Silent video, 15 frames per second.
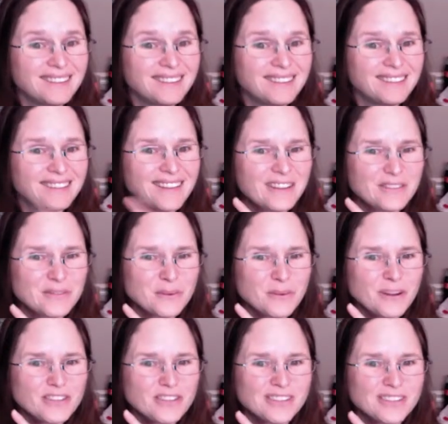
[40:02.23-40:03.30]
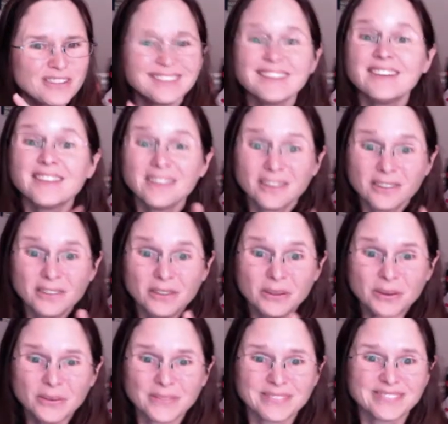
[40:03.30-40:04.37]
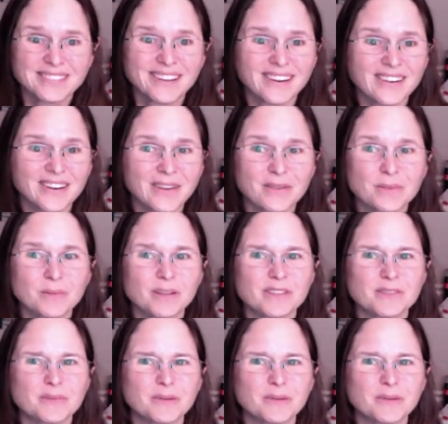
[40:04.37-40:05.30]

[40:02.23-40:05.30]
Thanks for watching. You are not replaceable.